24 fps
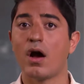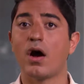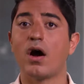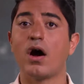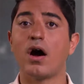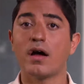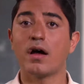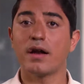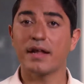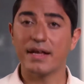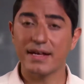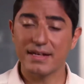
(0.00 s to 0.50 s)

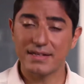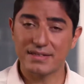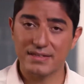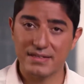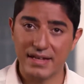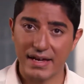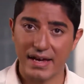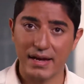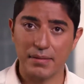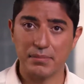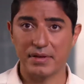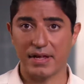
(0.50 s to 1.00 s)
On
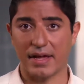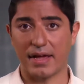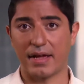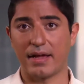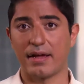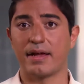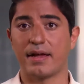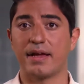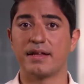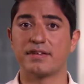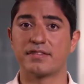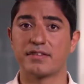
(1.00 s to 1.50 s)
exam
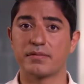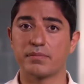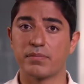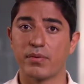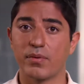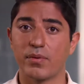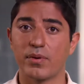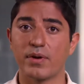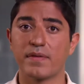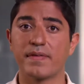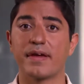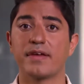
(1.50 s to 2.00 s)
day, it's
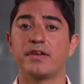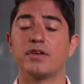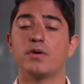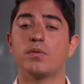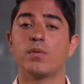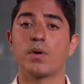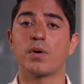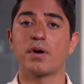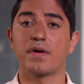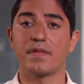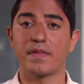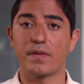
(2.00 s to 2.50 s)
important that you
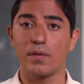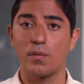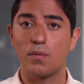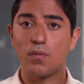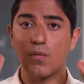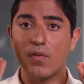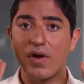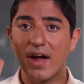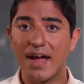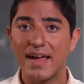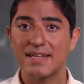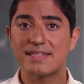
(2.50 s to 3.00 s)
are in the
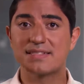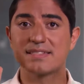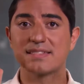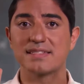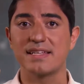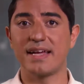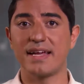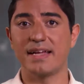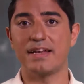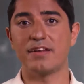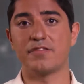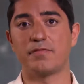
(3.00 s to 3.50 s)
right
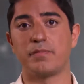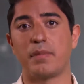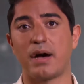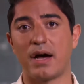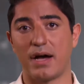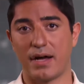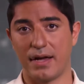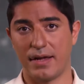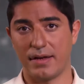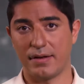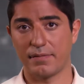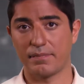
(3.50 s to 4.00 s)
state of
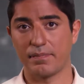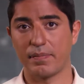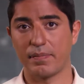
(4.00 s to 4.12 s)
mind.